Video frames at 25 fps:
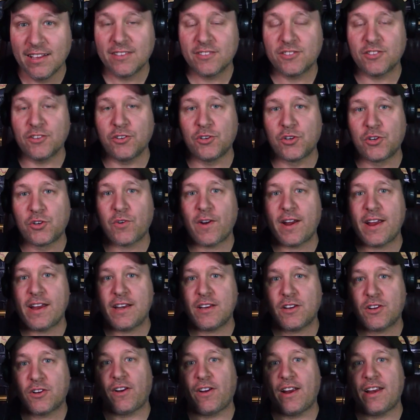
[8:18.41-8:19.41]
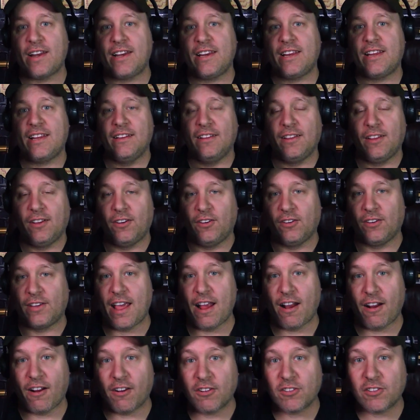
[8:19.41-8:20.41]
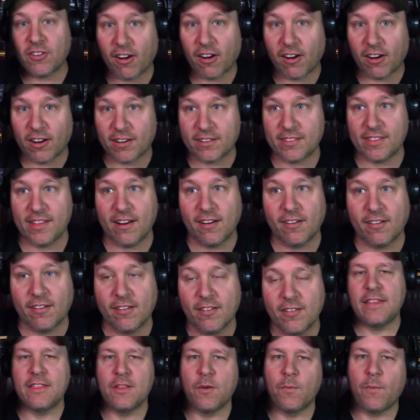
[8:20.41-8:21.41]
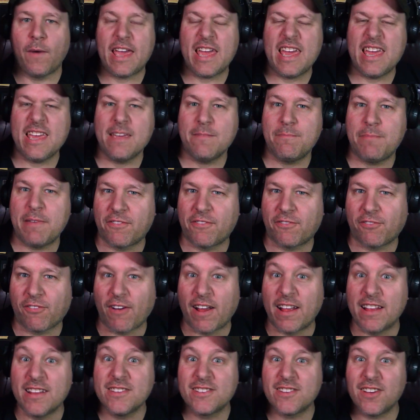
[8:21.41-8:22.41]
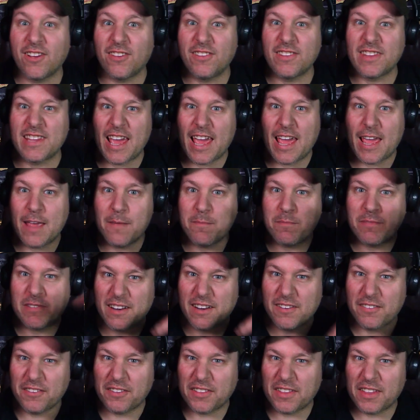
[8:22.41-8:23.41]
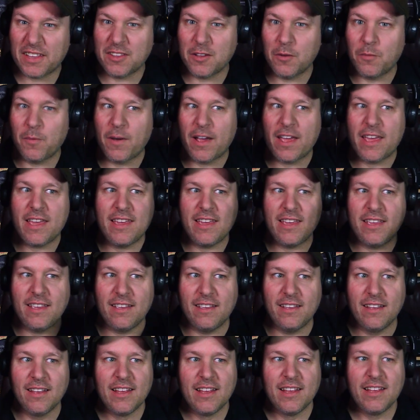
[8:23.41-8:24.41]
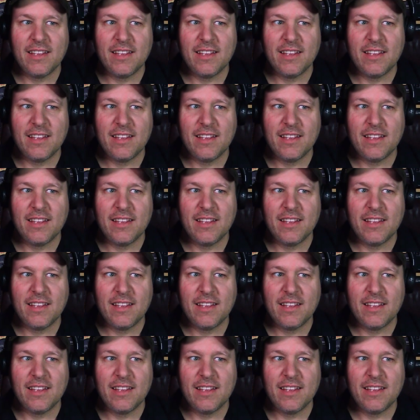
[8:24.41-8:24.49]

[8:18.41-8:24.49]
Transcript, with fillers: So great, great little character arc there. And the way he befriends all the apes and everything, the way he